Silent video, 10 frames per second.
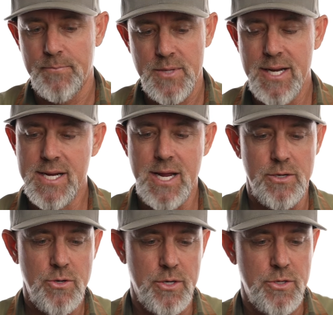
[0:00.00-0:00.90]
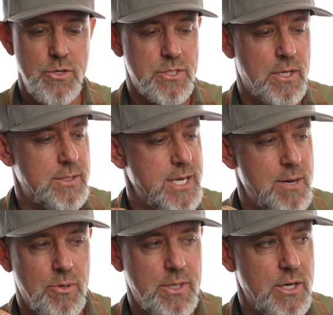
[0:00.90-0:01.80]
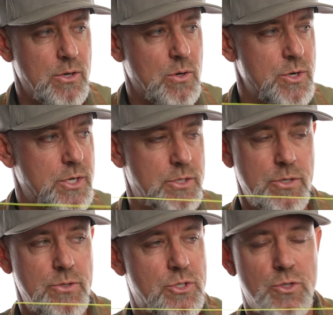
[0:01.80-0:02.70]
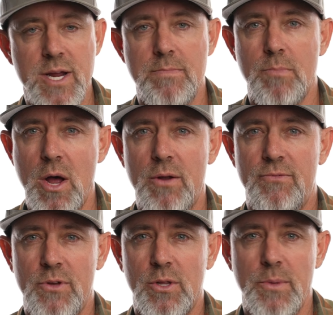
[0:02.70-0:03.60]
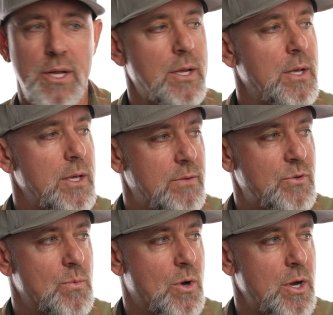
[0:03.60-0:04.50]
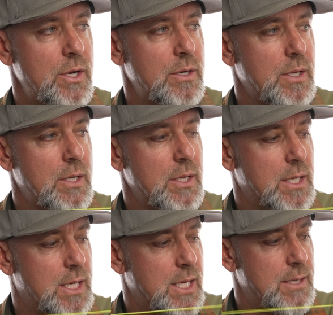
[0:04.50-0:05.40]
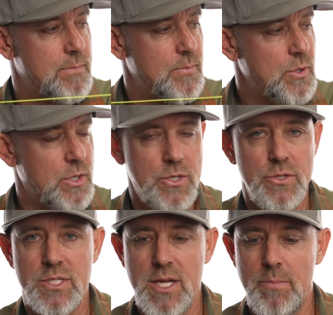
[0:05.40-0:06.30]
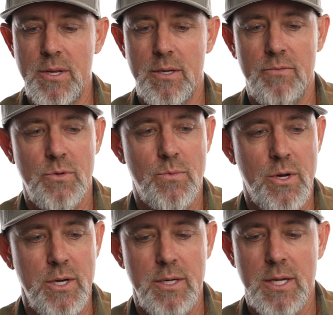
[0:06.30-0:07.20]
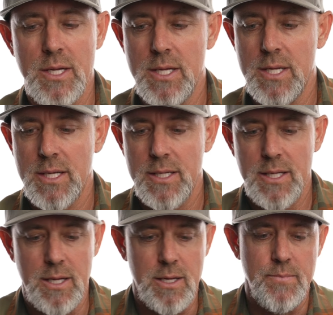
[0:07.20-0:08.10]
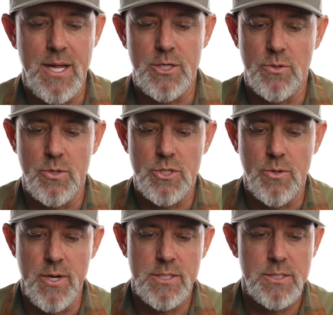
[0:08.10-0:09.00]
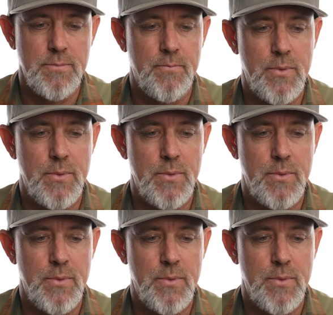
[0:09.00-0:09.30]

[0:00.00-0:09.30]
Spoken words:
And again, you could use a tapered leader, or you could use straight monofilament if you wanted. You could use tippet if you wanted. That's your choice.